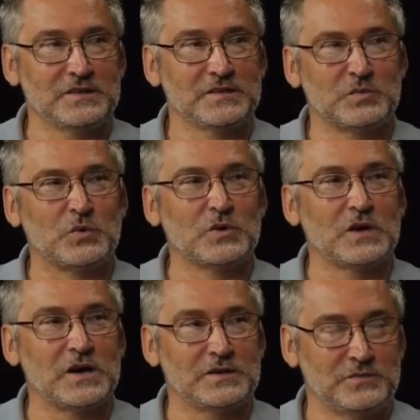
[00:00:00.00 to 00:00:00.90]
the small
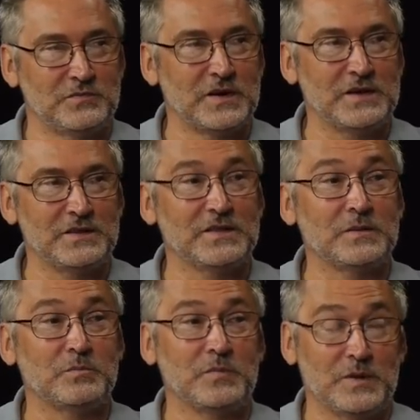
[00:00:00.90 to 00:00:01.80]
guys fight it
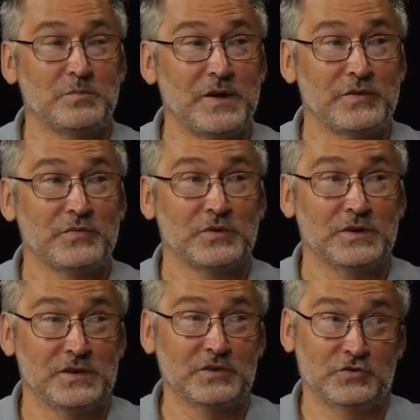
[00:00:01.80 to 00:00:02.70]
and pay for
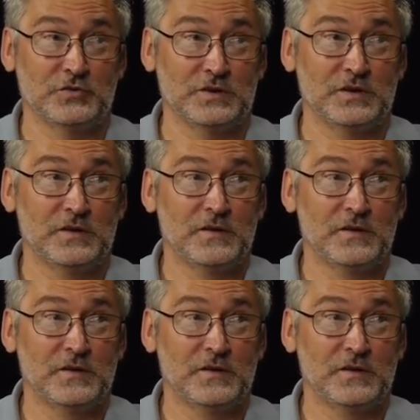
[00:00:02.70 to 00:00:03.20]
it, actually.